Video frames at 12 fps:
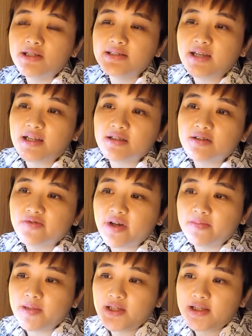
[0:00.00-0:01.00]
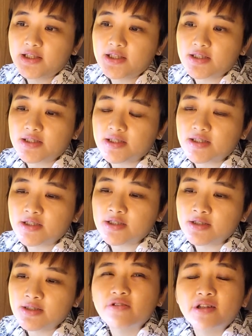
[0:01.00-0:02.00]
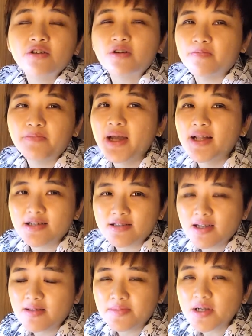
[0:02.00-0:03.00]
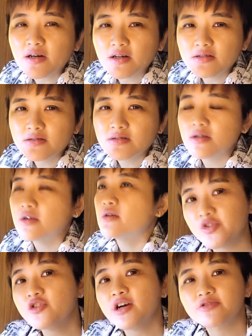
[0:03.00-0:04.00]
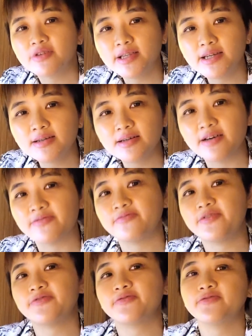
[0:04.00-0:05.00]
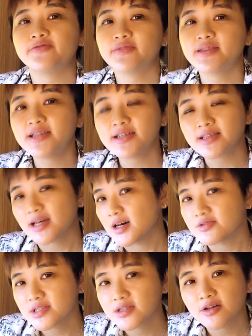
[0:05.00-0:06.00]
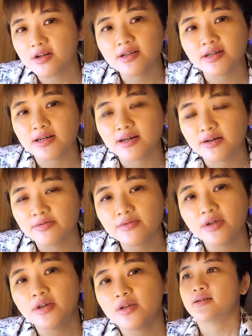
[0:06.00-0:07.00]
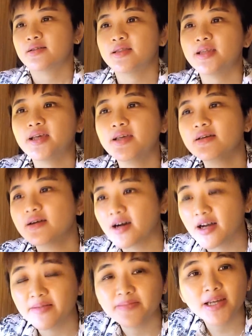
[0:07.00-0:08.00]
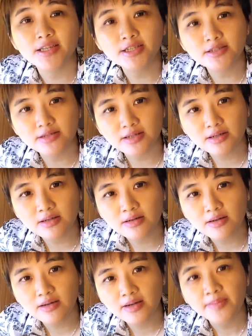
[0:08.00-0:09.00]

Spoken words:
all these hedge fund managers. You cannot compare like that because you are trading a $50,000 account. They are managing